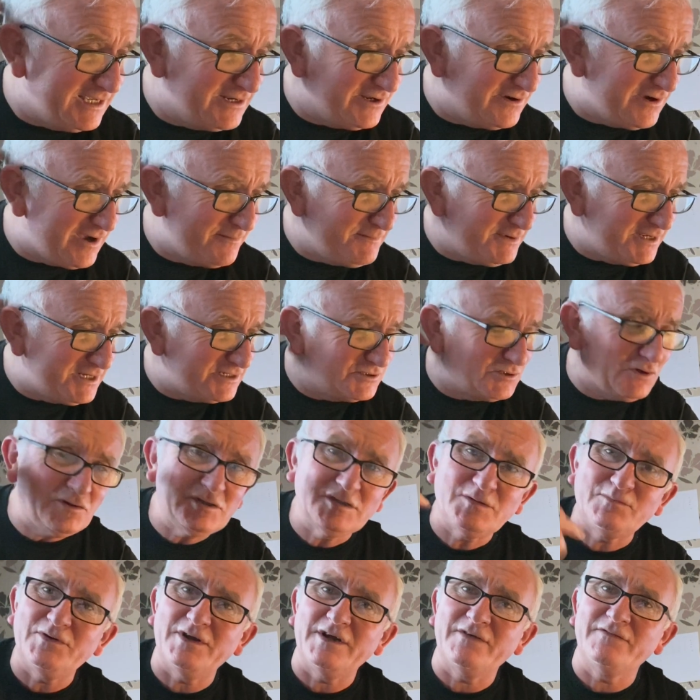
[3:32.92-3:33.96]
know, I made a
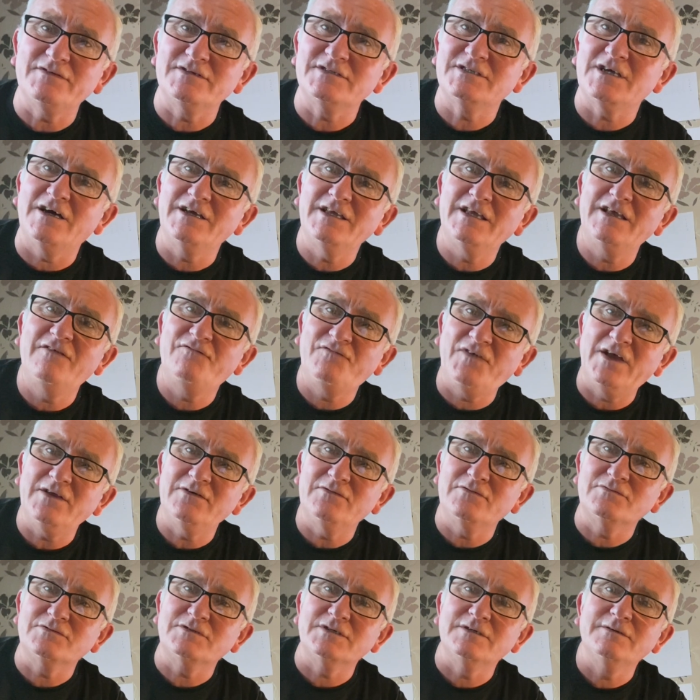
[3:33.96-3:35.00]
dog's breakfast, i.e.,
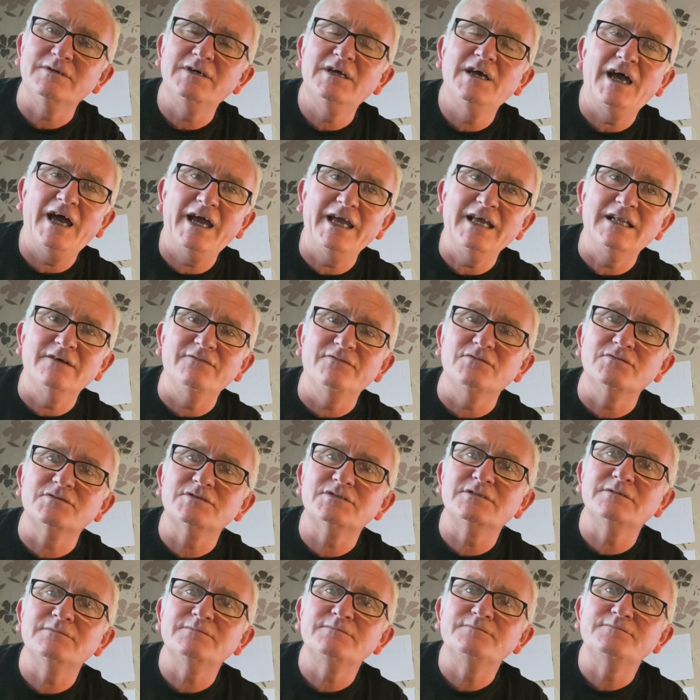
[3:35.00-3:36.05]
failed A
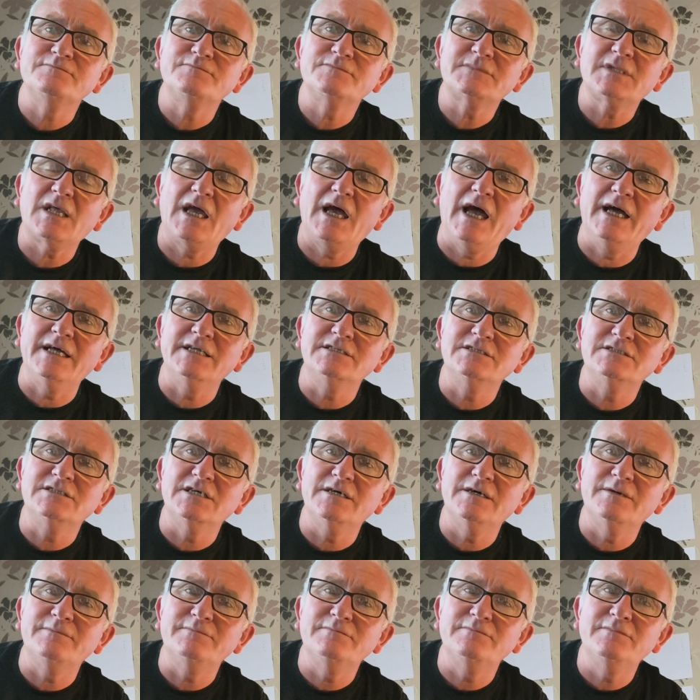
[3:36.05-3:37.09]
levels, and
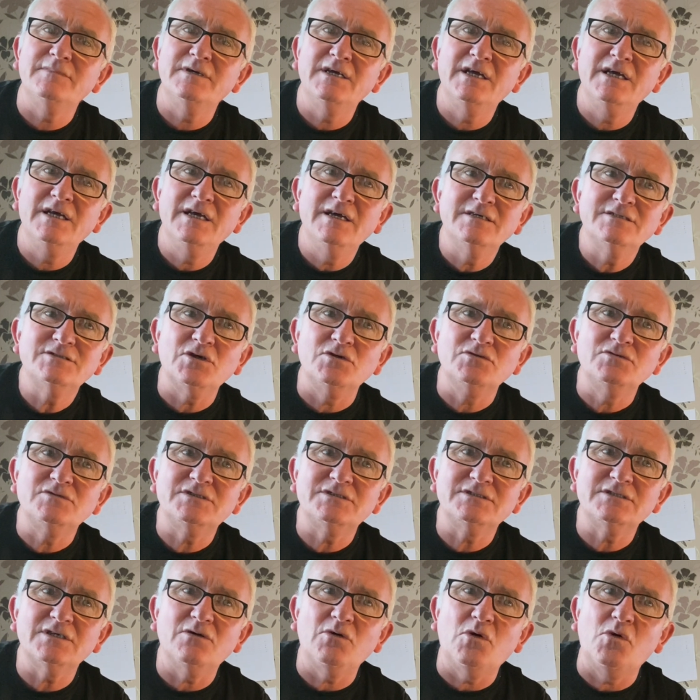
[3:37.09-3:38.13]
um, so
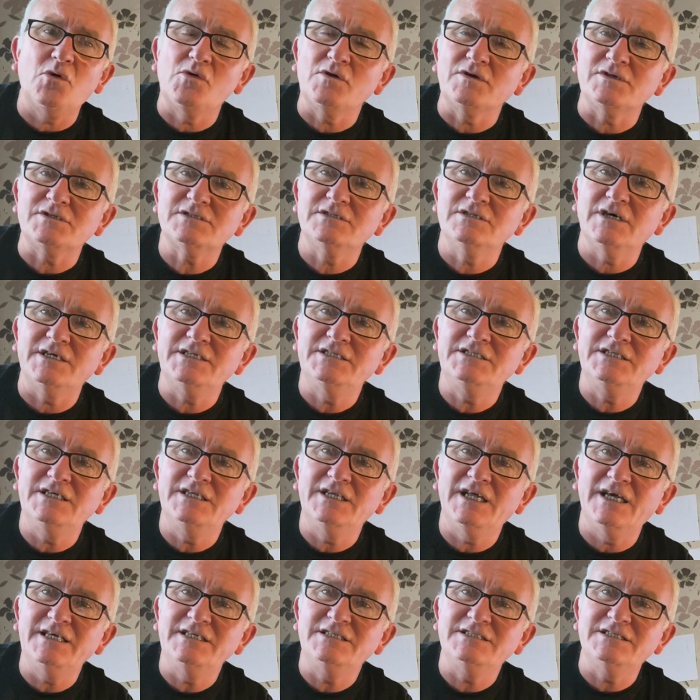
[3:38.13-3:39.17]
August
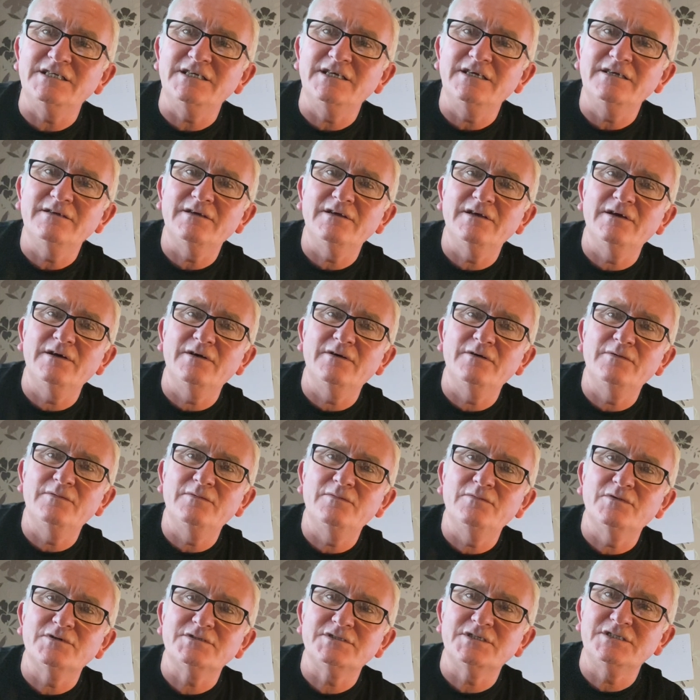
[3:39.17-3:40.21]
1980
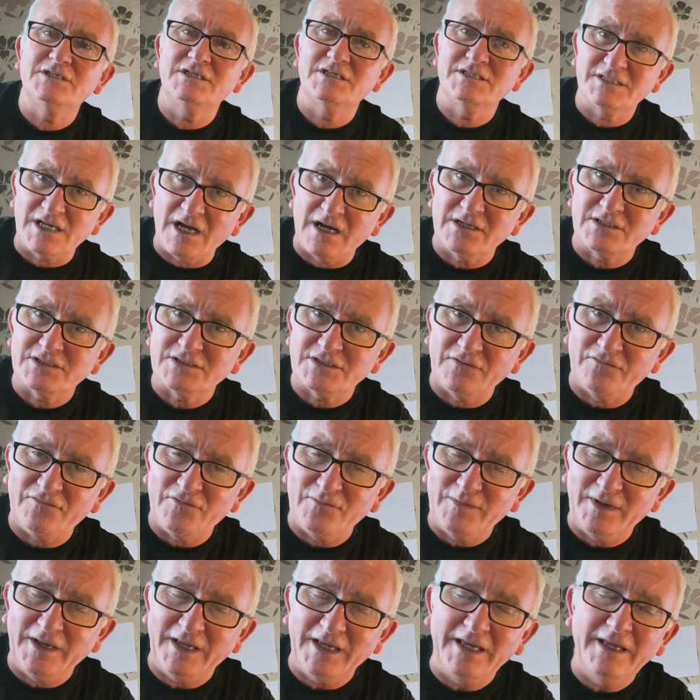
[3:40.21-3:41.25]
um, was a disaster for
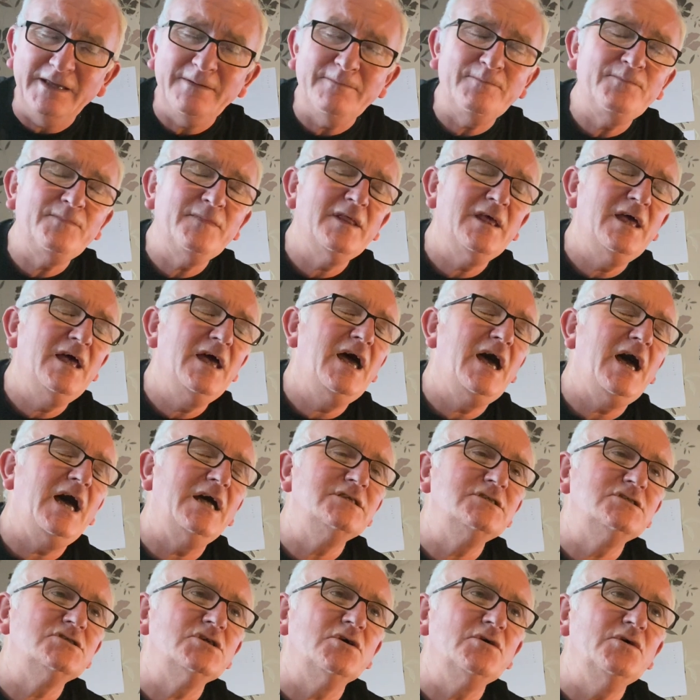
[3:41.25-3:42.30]
me,
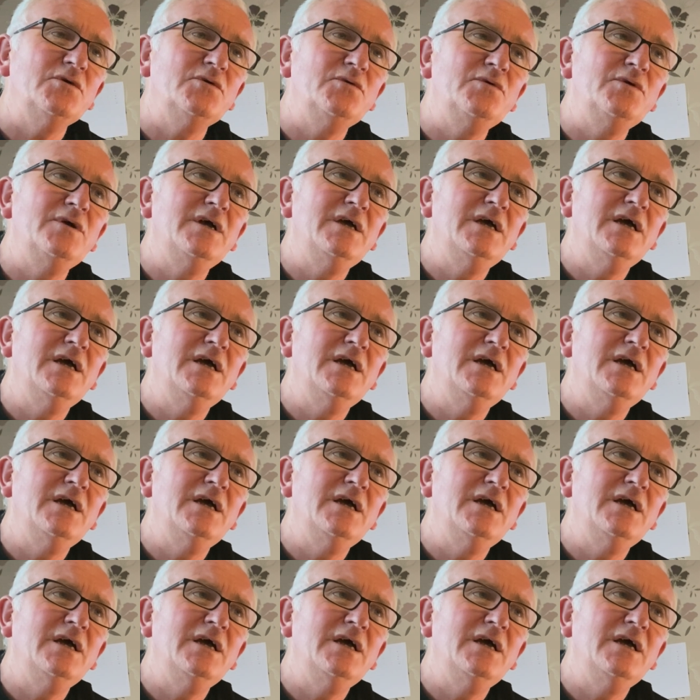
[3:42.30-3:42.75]
and so